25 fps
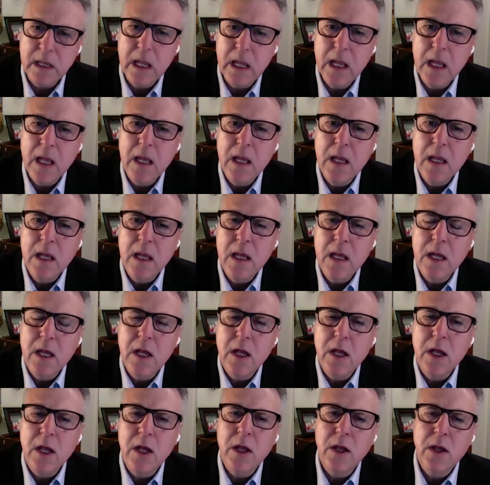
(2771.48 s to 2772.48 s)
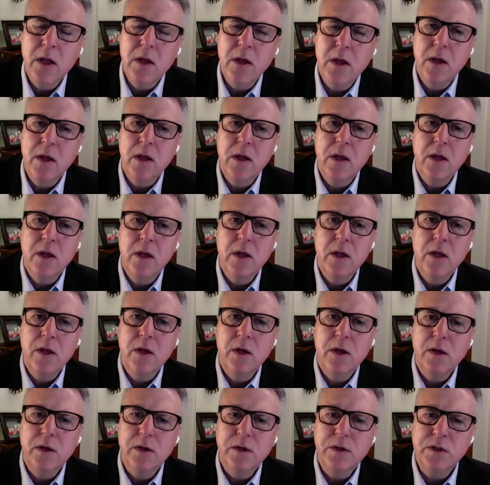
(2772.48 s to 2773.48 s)
There are other forces going on.
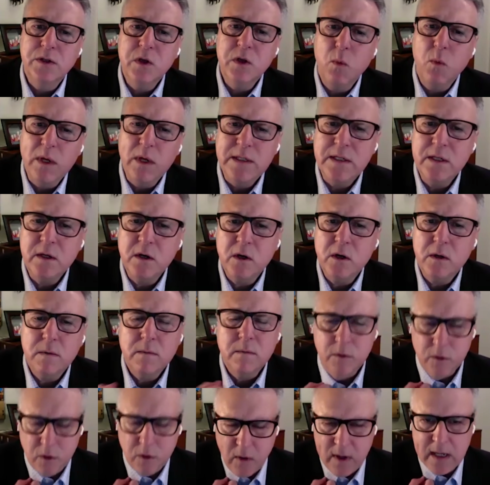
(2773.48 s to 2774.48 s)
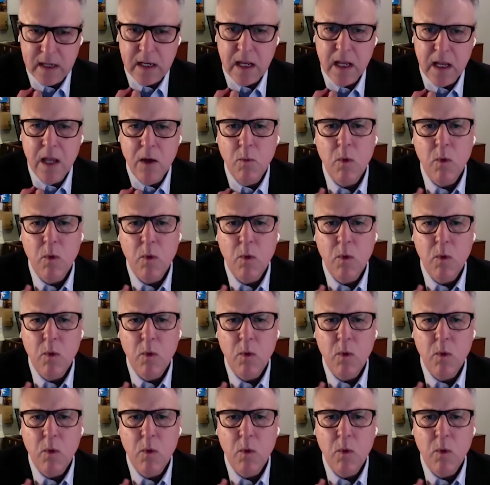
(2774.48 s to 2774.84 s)
So what's the go ahead.